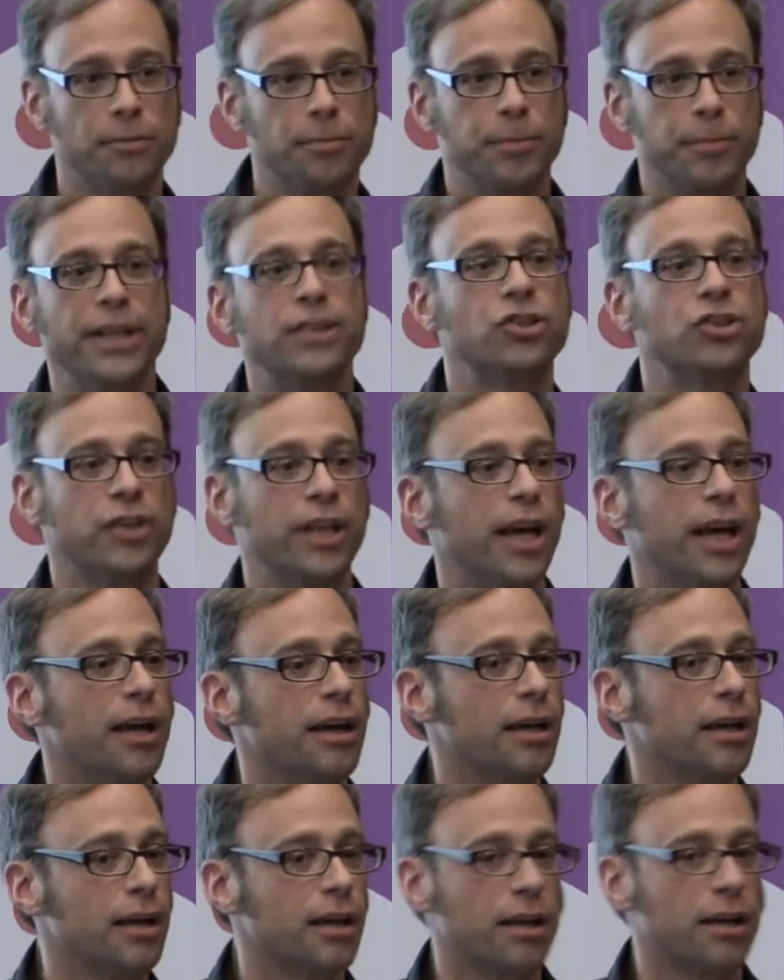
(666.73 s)
pitched
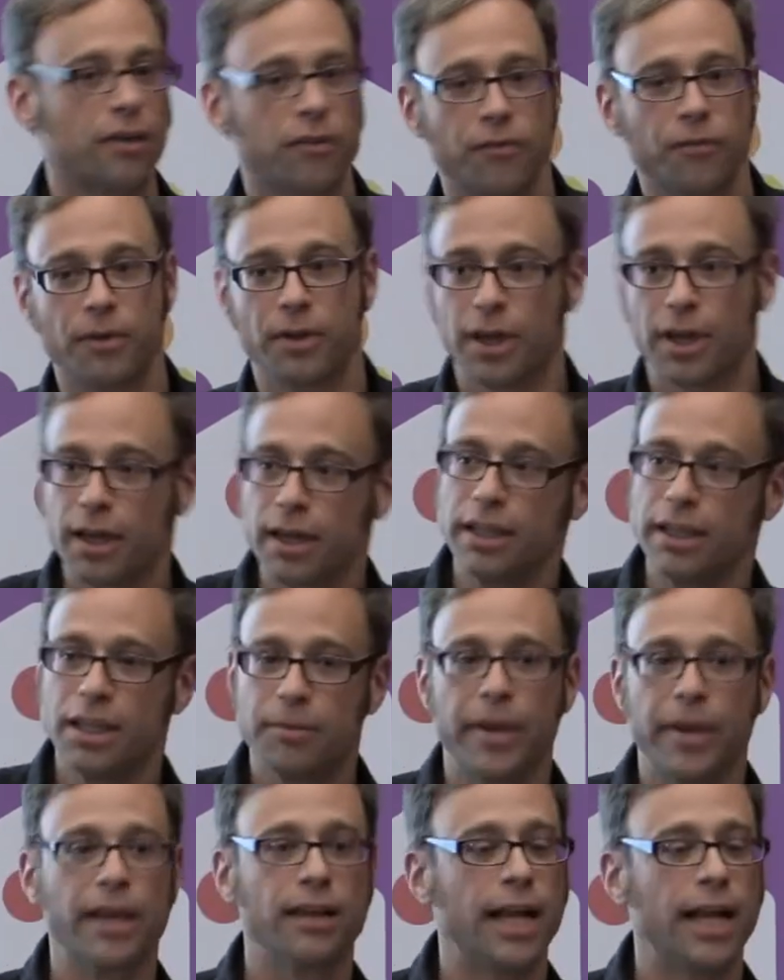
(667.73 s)
their
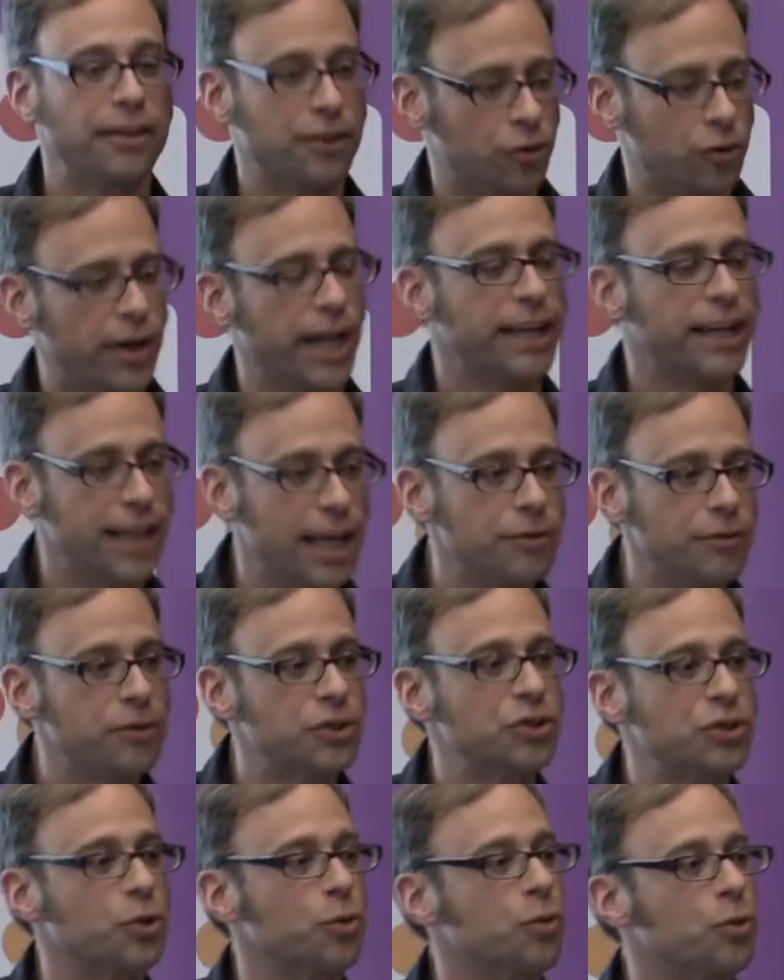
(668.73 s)
email at the right level.
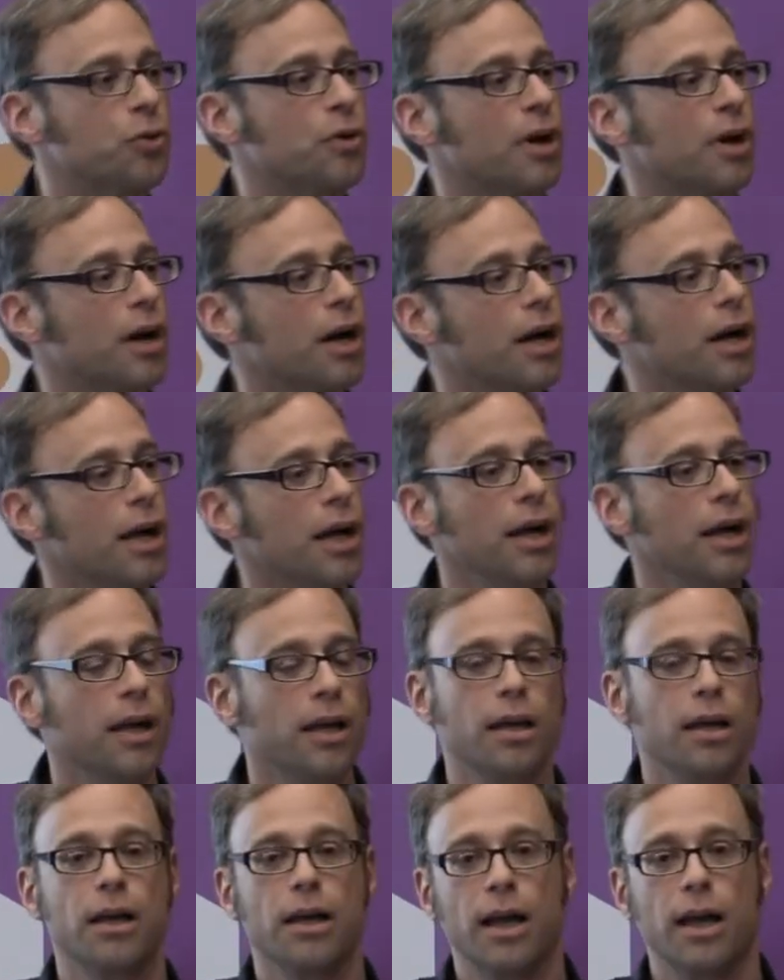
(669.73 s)
So
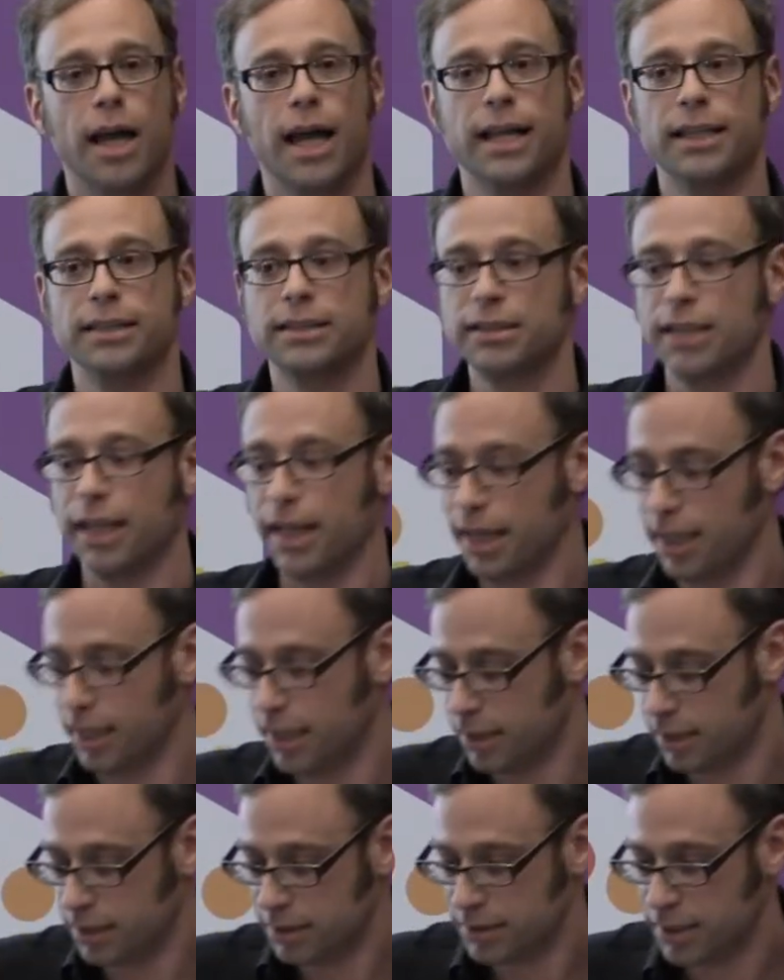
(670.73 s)
as
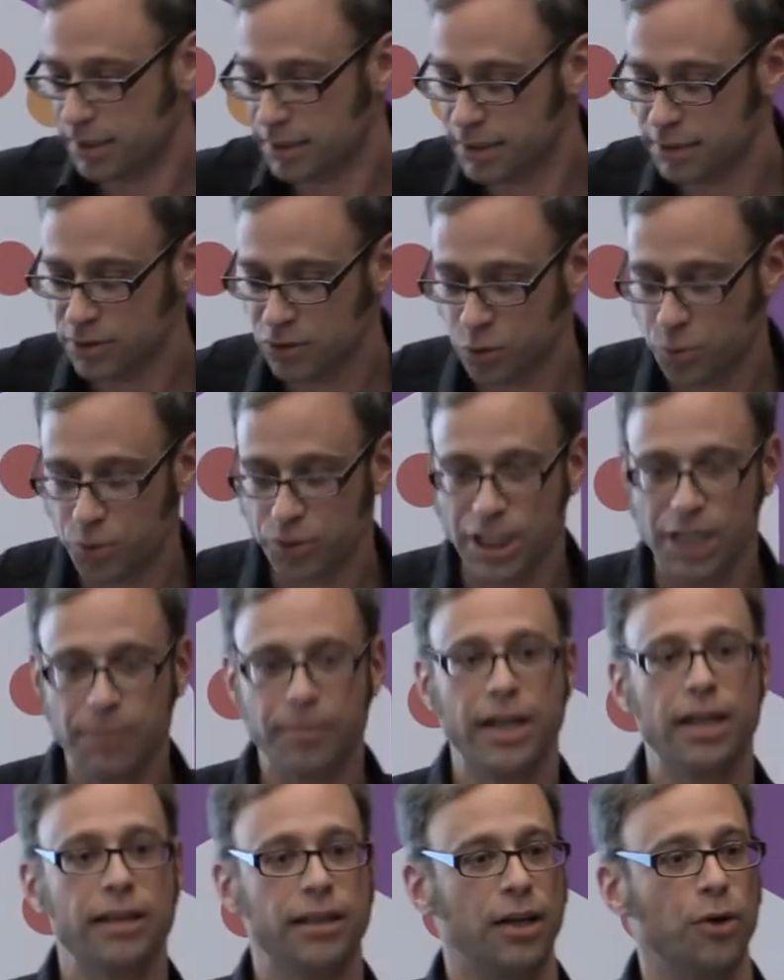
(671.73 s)
a citizen who would
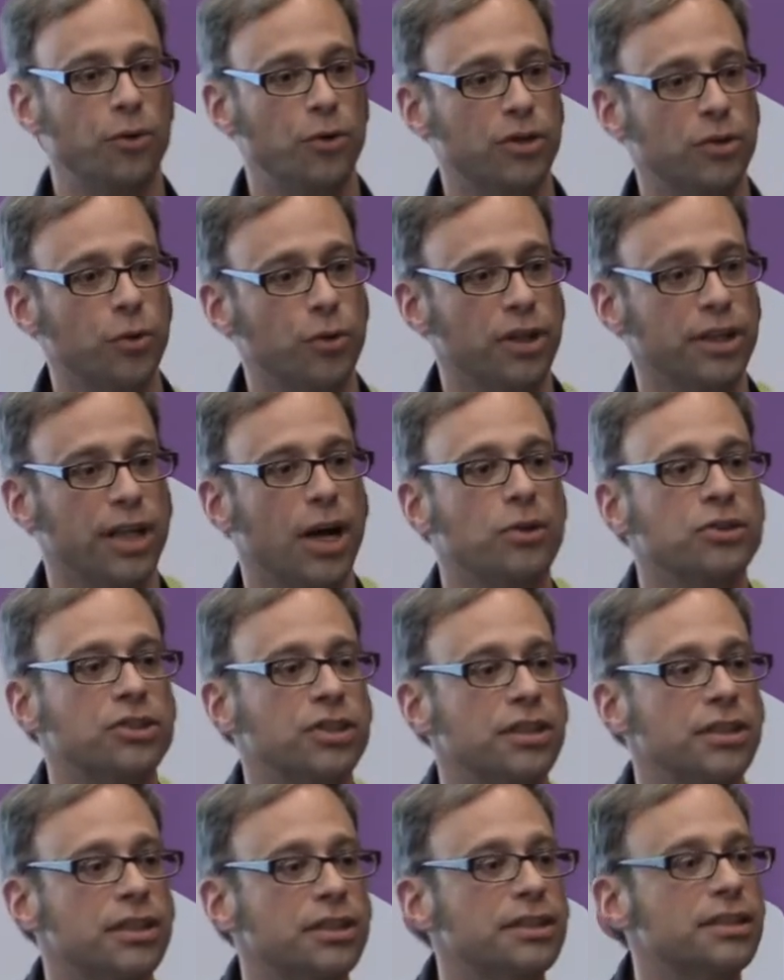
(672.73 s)
email the local
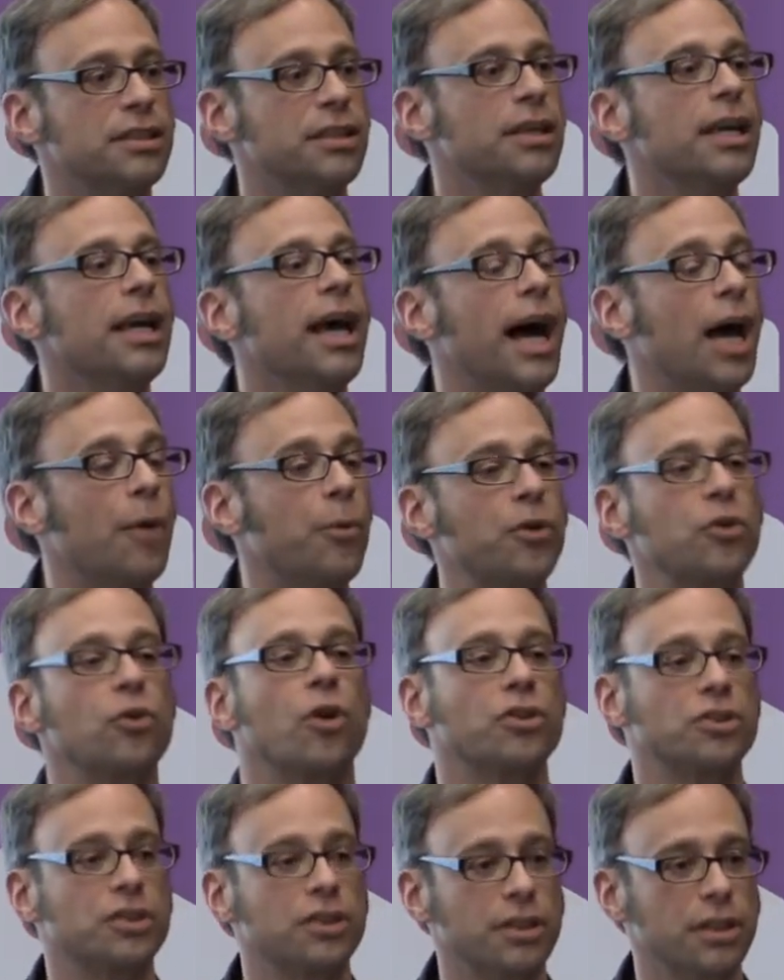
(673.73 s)
councillors, I would
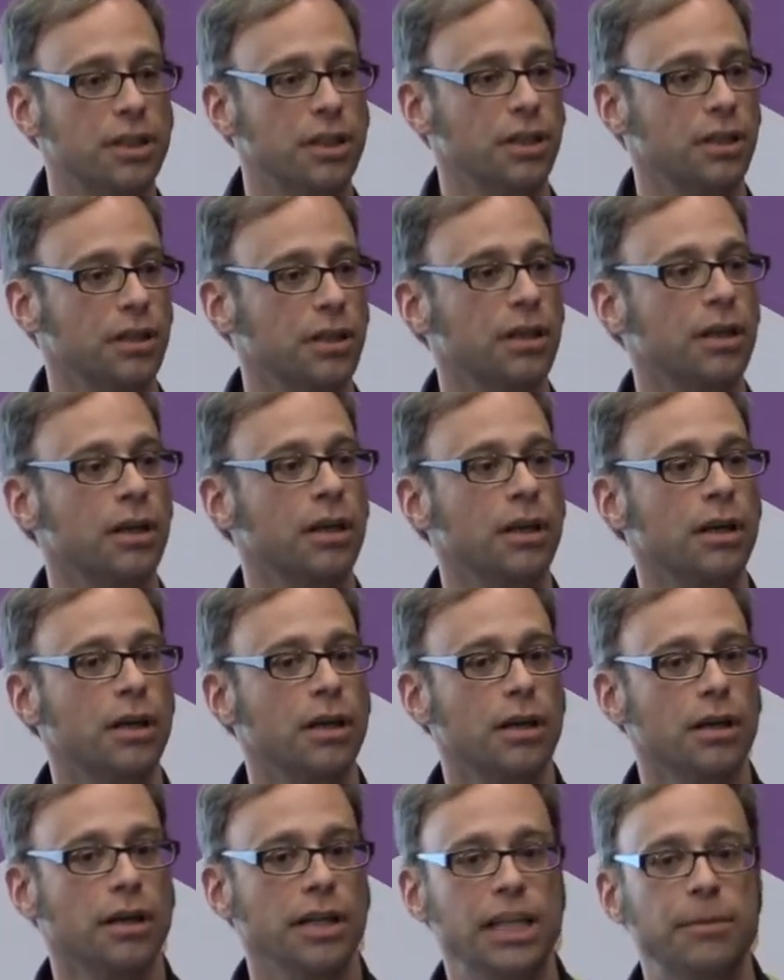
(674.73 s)
not
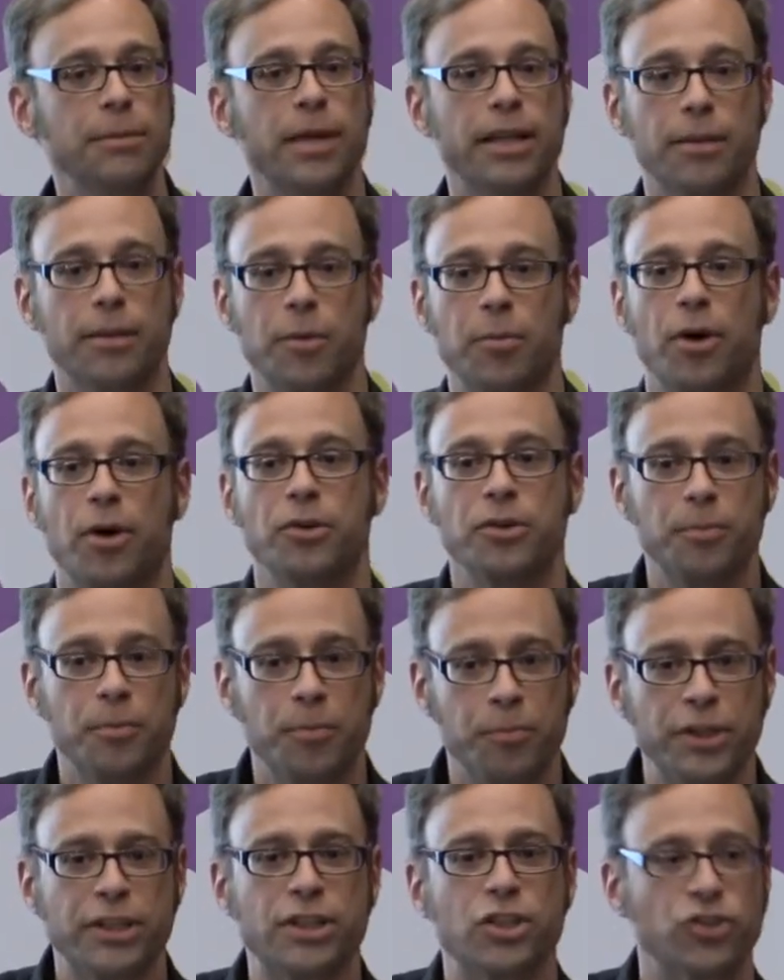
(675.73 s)
email them about
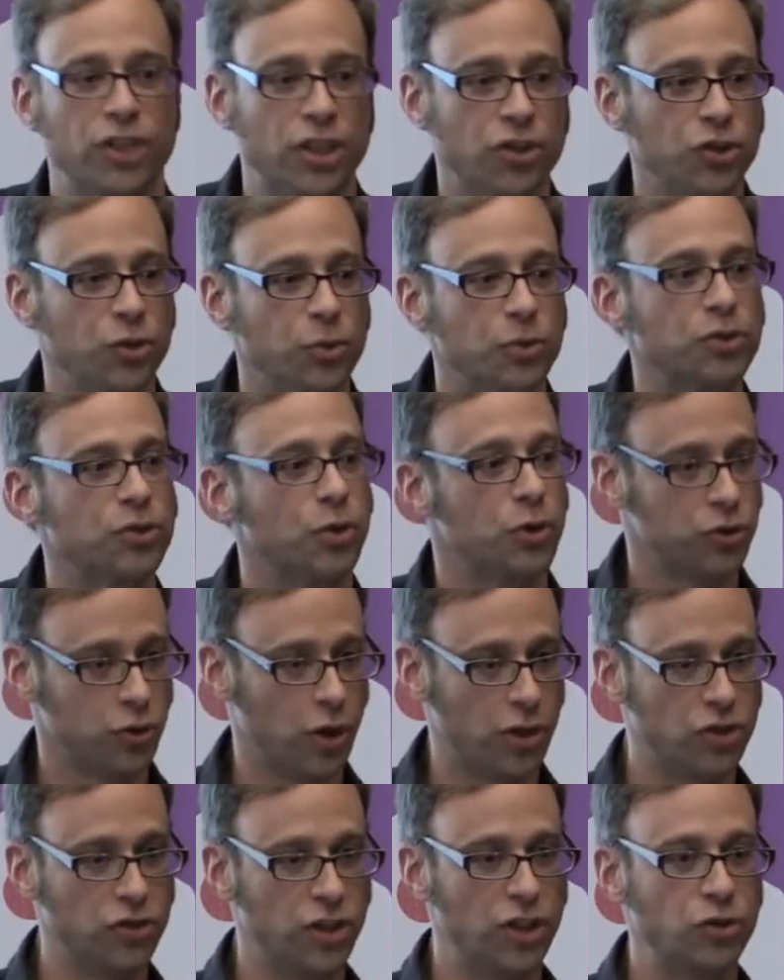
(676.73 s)
British issues or
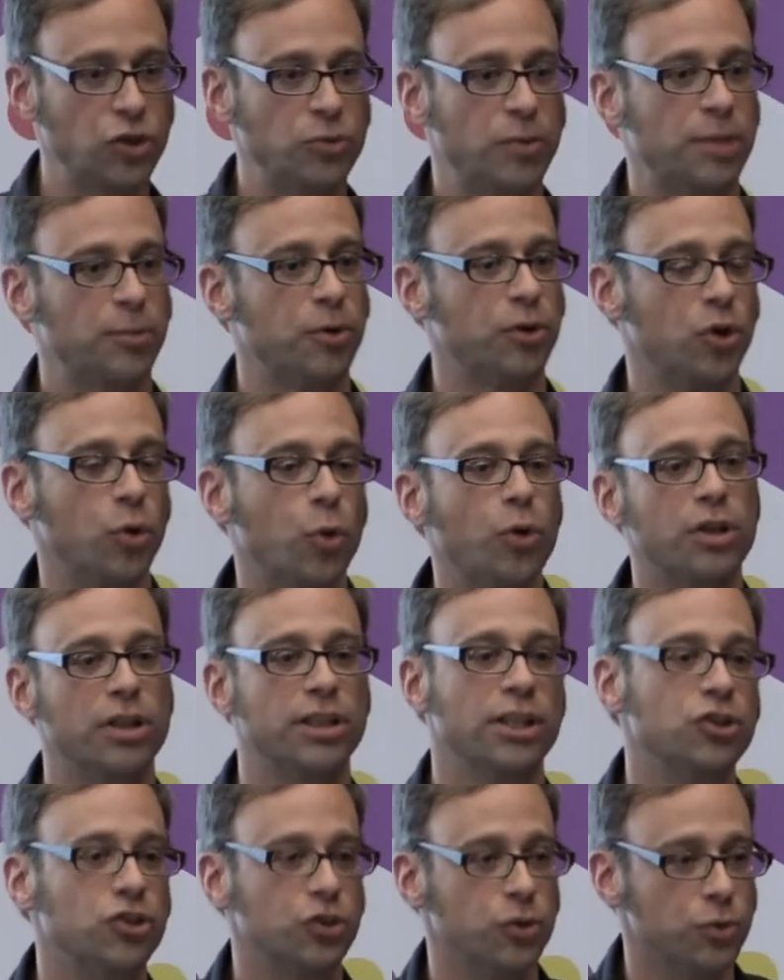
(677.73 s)
Scottish issues, but about
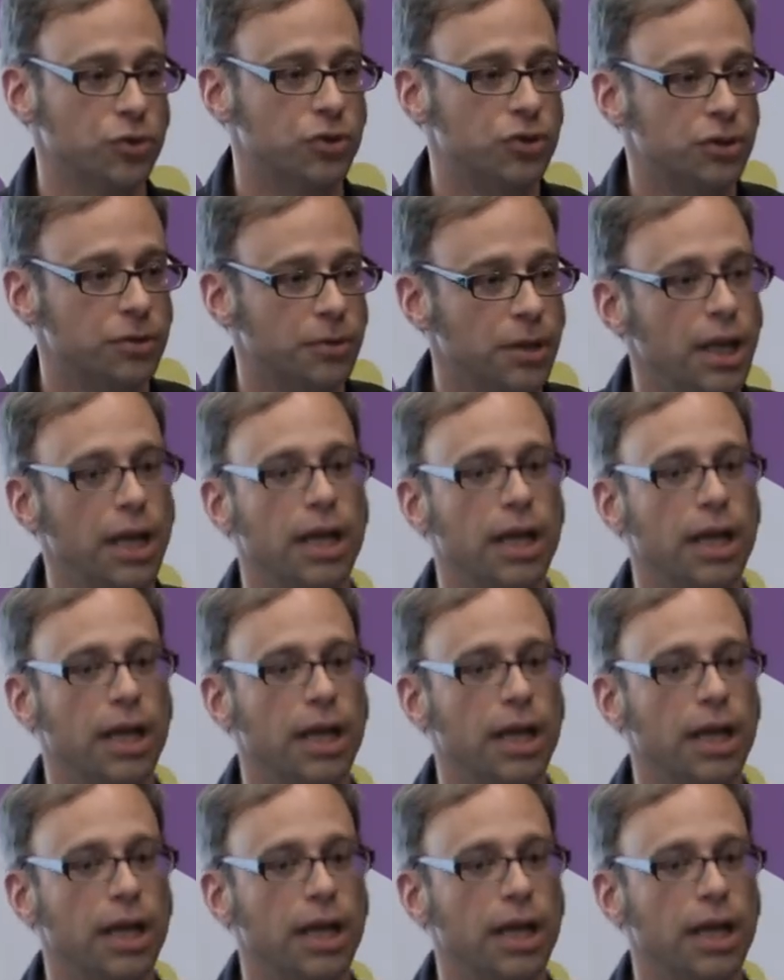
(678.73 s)
local issues.